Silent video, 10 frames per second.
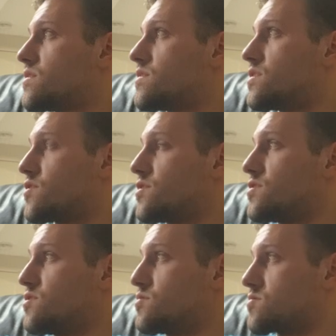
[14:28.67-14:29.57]

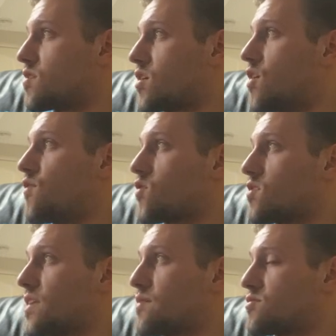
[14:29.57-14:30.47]
you would look over
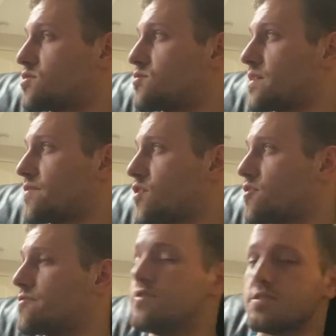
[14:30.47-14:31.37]
and they were doing
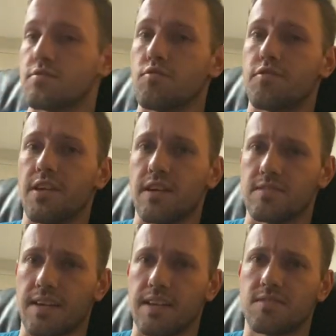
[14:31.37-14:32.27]
very physical
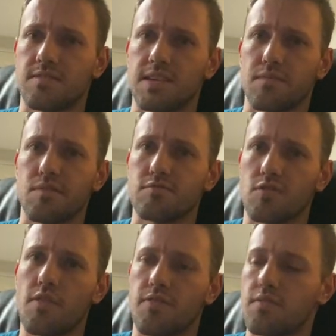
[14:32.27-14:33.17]
things against a team that was
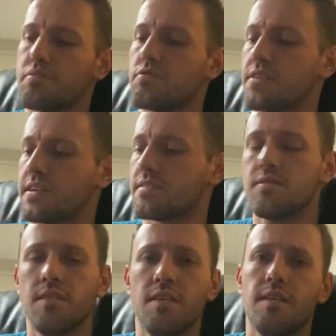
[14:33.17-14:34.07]
often pulling
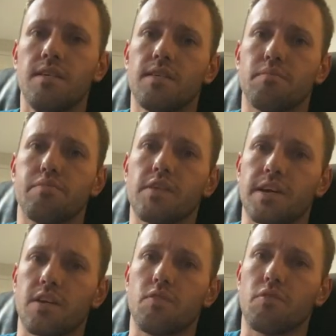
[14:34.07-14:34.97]
and
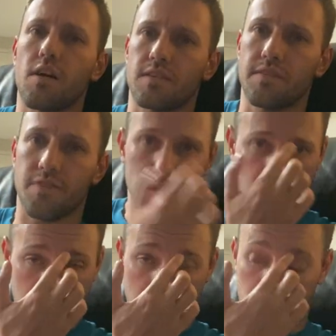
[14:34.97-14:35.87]
playing no block
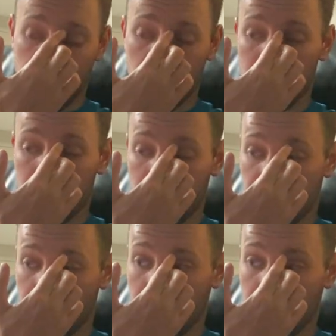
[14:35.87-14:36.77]
defense. But
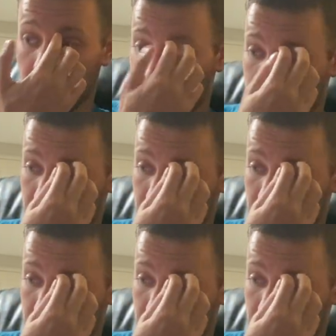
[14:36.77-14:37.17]
they